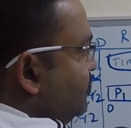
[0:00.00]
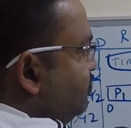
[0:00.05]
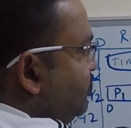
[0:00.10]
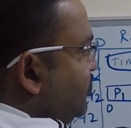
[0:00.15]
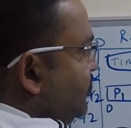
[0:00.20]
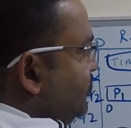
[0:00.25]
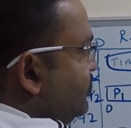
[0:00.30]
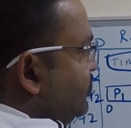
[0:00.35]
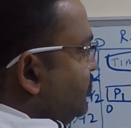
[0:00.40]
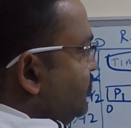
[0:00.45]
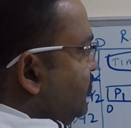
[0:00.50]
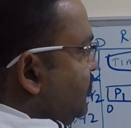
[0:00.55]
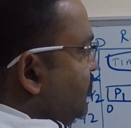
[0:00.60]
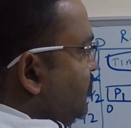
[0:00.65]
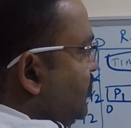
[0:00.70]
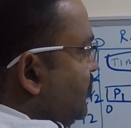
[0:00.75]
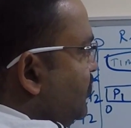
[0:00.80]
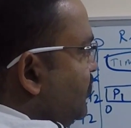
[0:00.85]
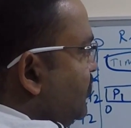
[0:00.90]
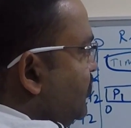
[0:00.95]

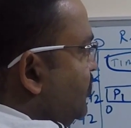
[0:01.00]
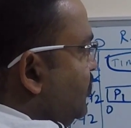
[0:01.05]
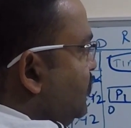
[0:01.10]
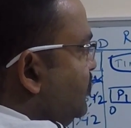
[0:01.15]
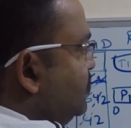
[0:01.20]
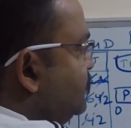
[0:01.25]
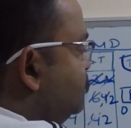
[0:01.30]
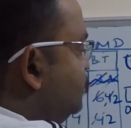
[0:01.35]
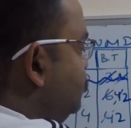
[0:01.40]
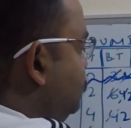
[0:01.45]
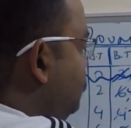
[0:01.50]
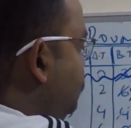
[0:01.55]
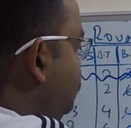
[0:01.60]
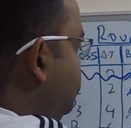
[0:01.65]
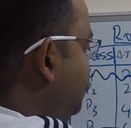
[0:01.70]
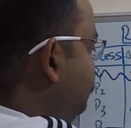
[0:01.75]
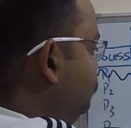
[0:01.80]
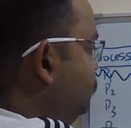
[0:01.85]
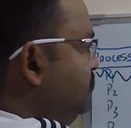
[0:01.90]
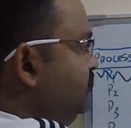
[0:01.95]
P3, so
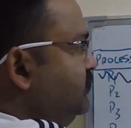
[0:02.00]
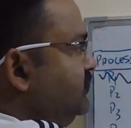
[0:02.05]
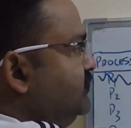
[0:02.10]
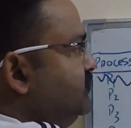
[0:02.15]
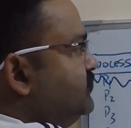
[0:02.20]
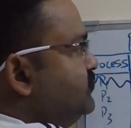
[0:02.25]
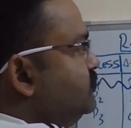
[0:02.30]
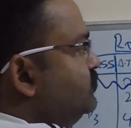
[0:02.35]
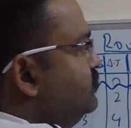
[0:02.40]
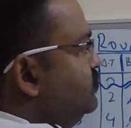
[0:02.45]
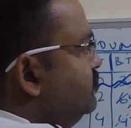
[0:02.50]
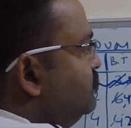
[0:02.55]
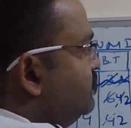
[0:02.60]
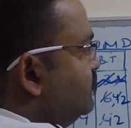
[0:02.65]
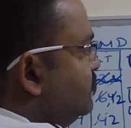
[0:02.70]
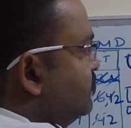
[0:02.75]
11 plus 2,